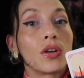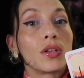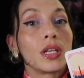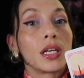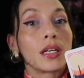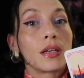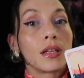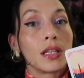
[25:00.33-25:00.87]
you know,
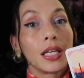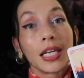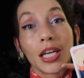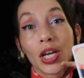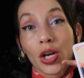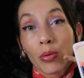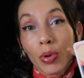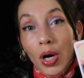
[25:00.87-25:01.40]
like
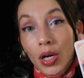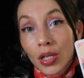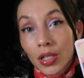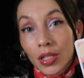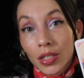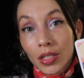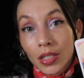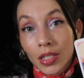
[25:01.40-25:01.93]
licking your
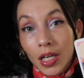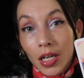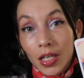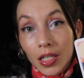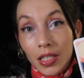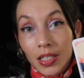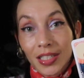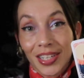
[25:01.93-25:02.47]
partner's
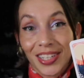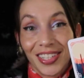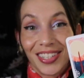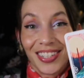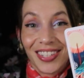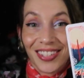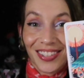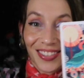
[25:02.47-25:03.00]
tongue
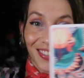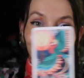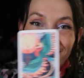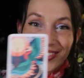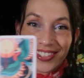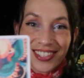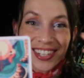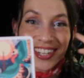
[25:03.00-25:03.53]

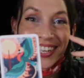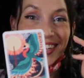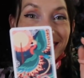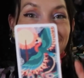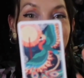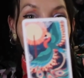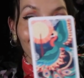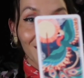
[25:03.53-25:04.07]
or
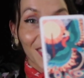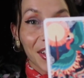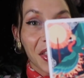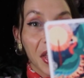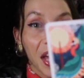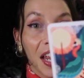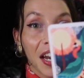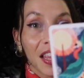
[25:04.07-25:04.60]
stuff
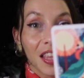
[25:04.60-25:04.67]
like that.